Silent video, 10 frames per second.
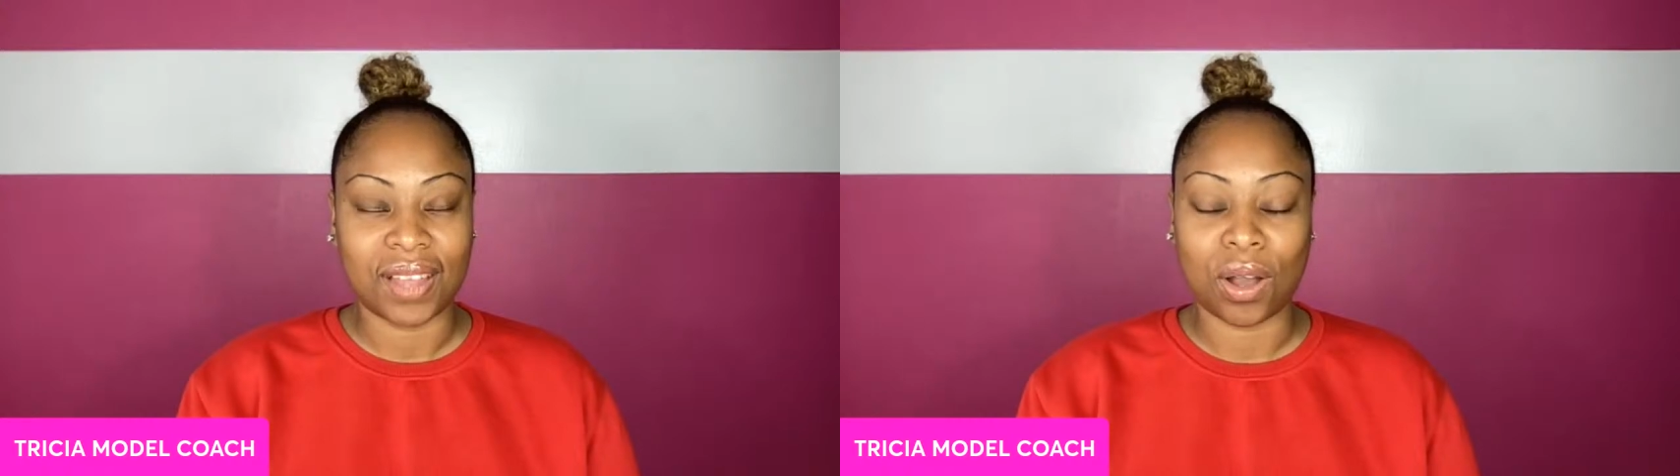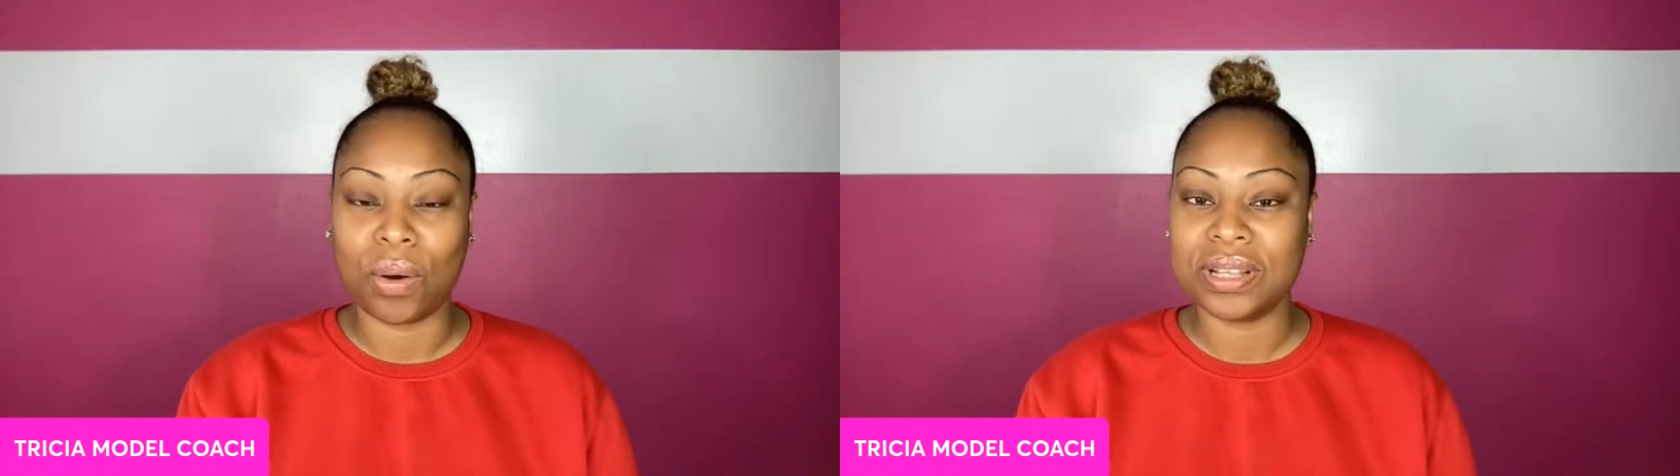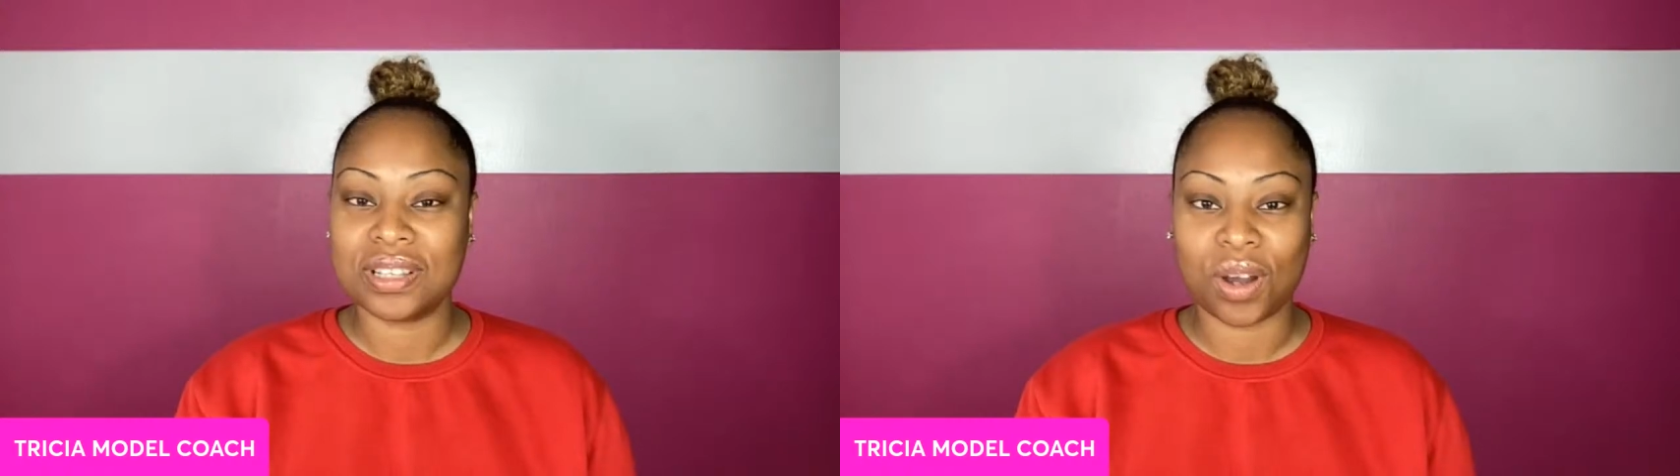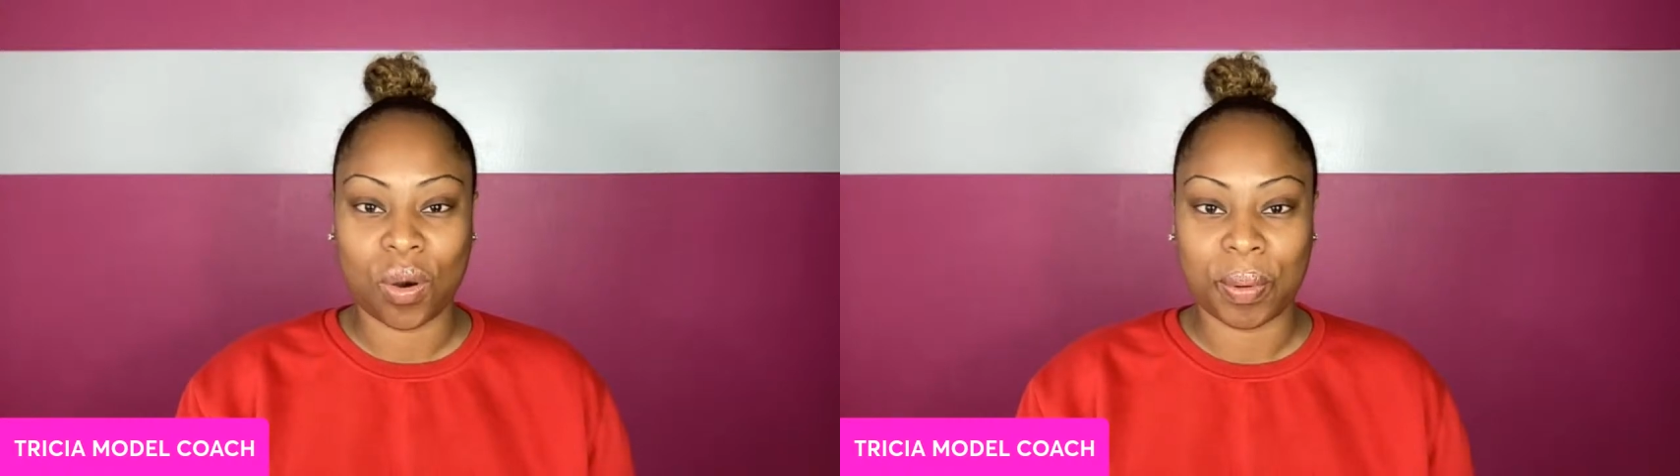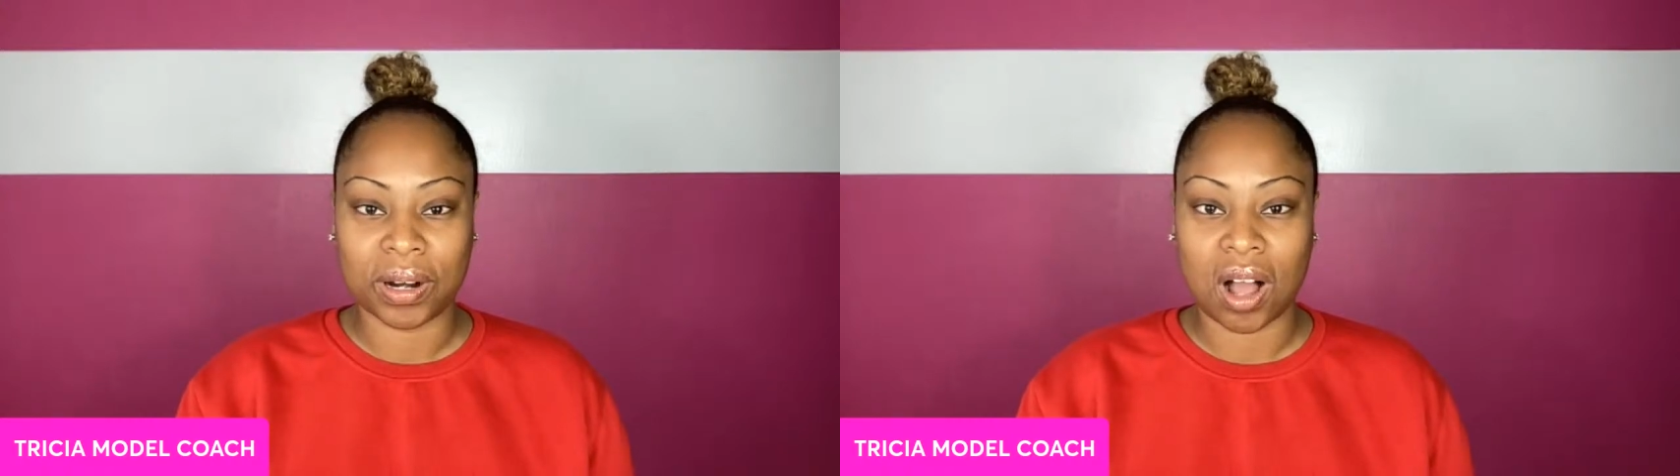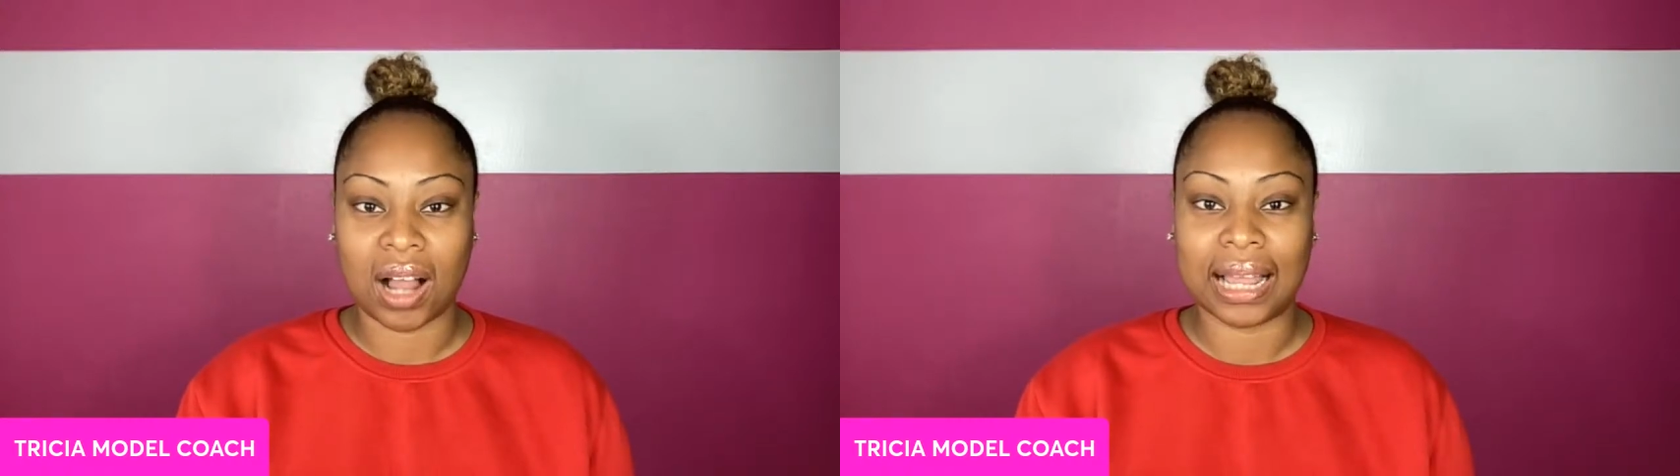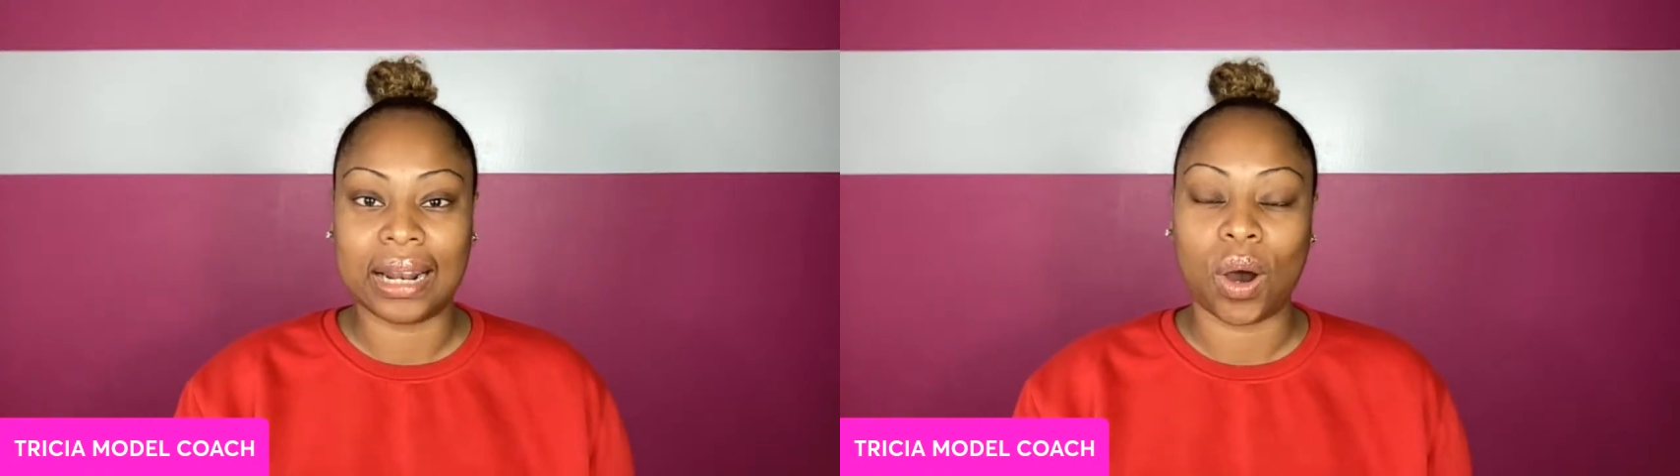going to the open call, and